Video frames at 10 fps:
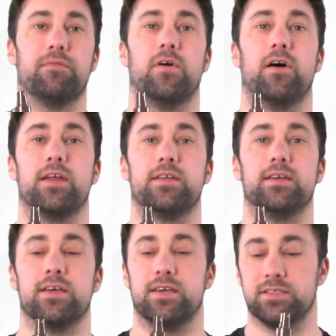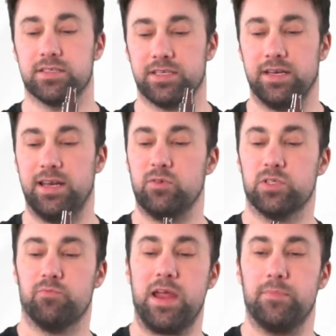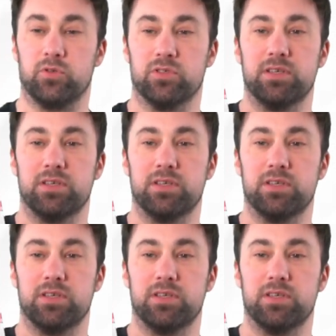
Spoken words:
find is just getting a little spray bottle,